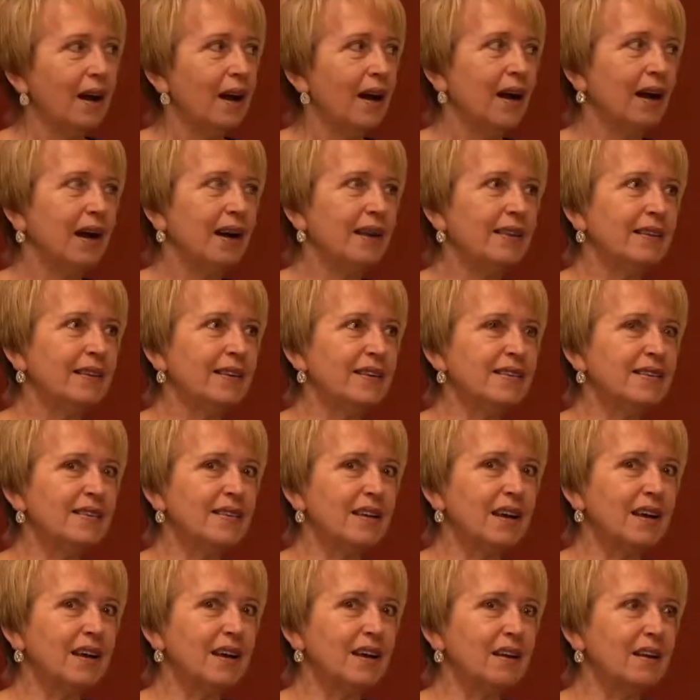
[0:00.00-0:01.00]
On this
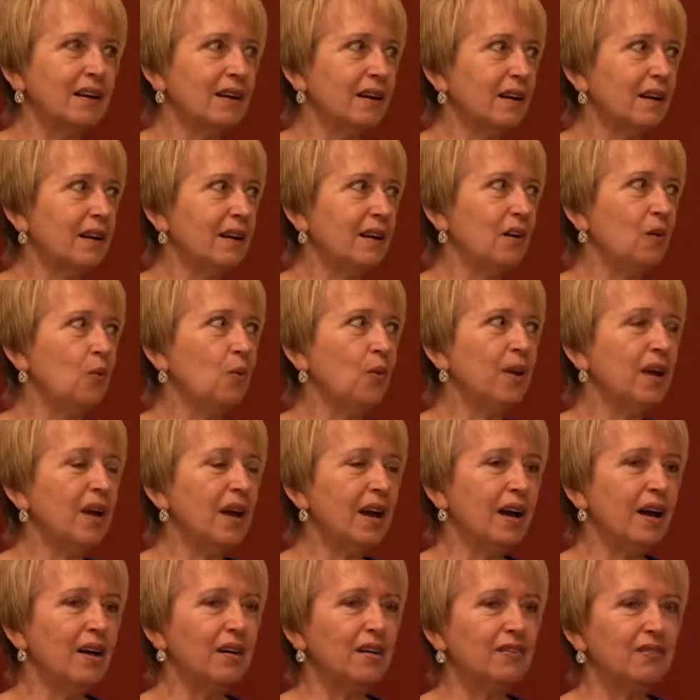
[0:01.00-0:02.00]
side, we
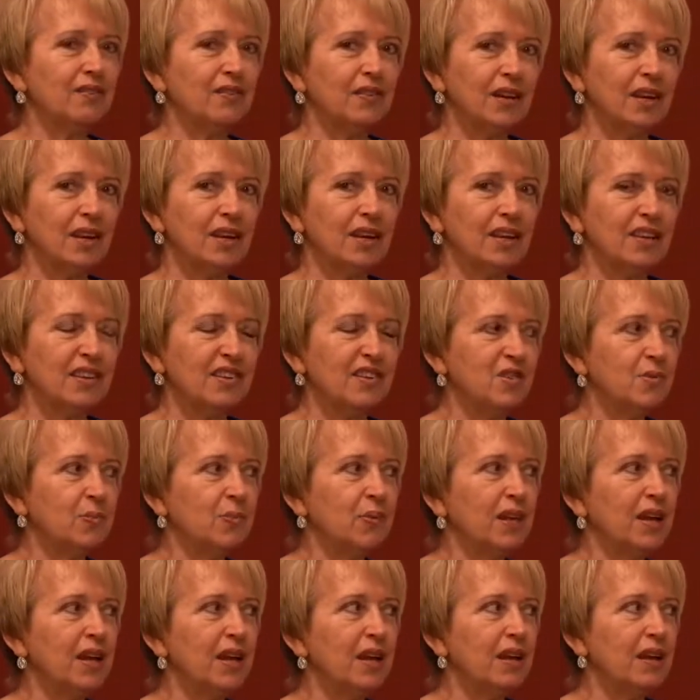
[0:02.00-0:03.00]
have a
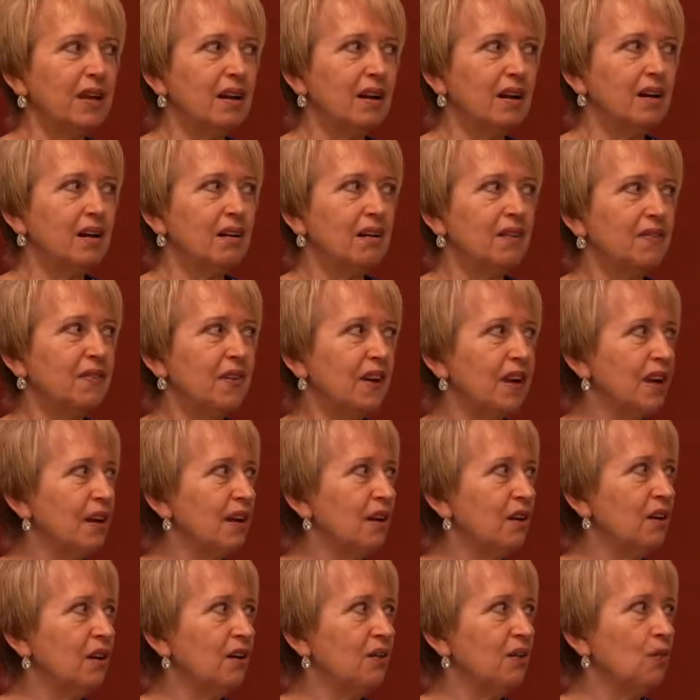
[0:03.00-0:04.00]
display of
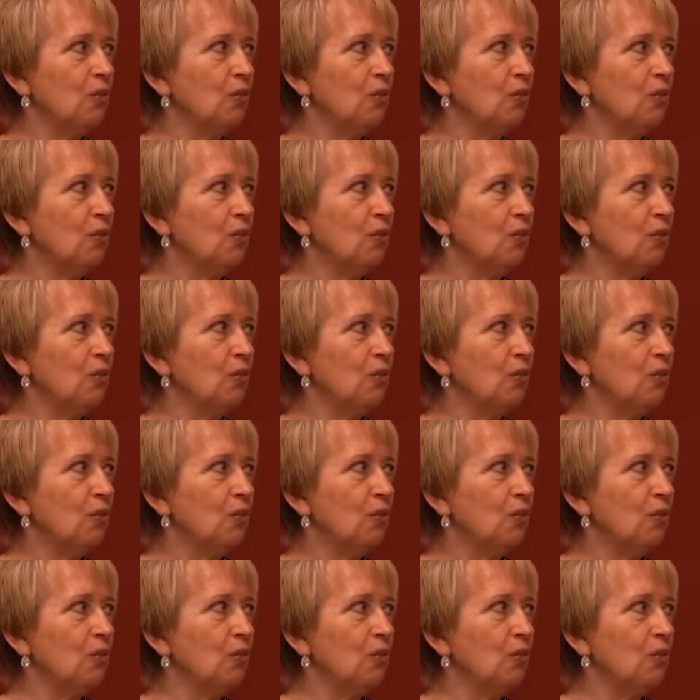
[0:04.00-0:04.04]
a